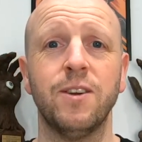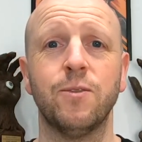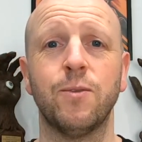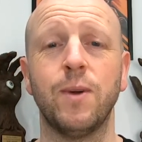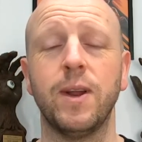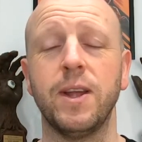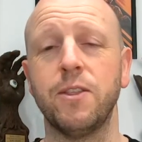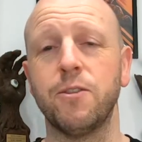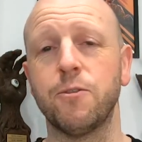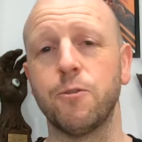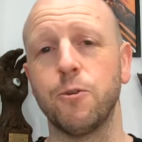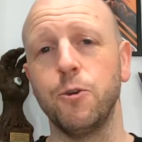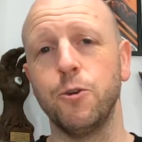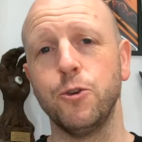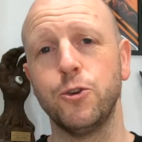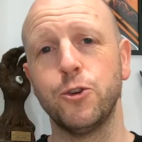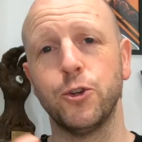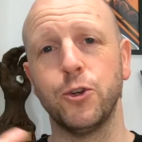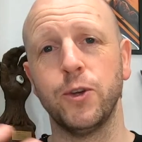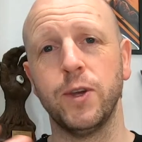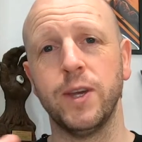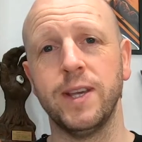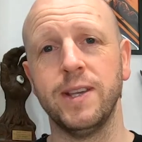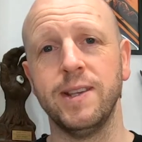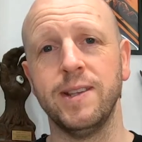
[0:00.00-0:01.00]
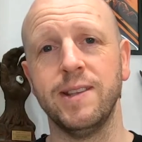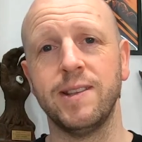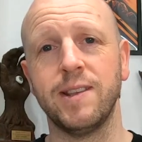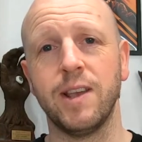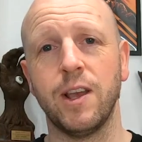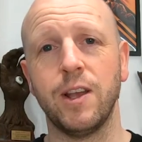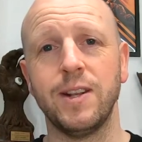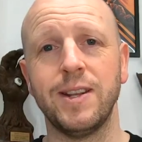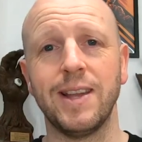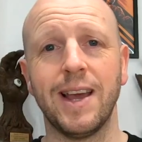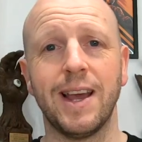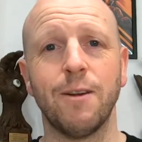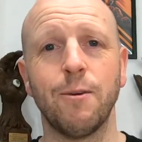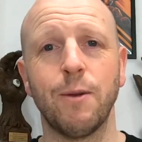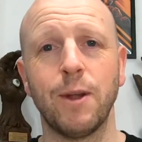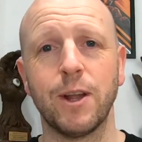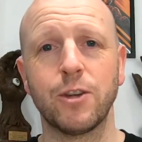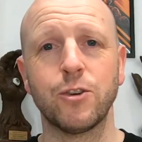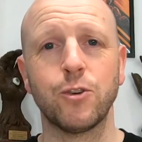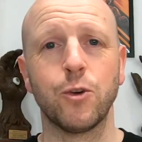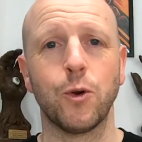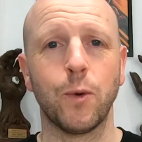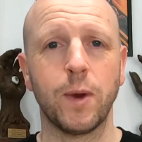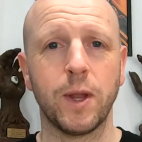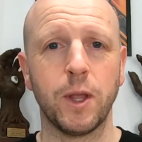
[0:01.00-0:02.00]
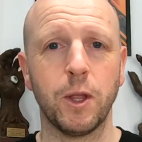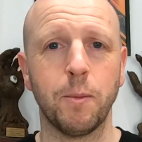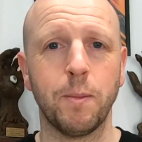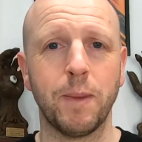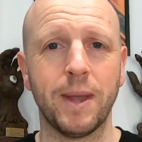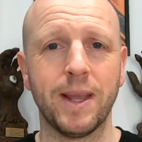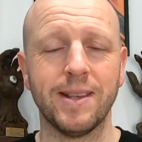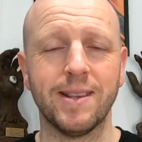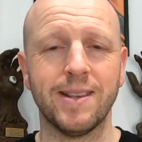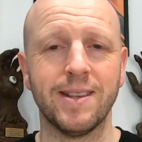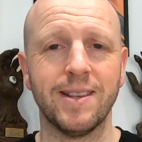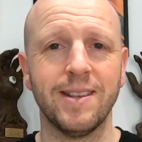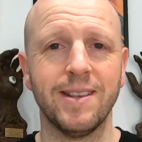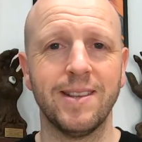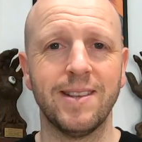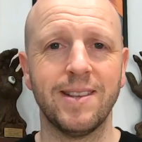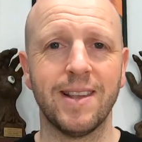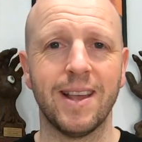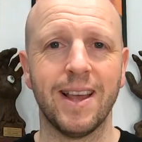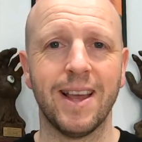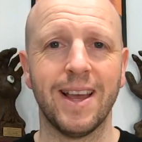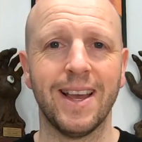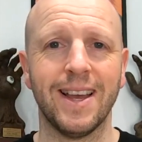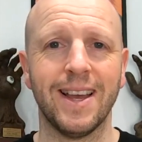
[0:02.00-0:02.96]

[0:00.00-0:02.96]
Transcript: right through to his directorial pieces,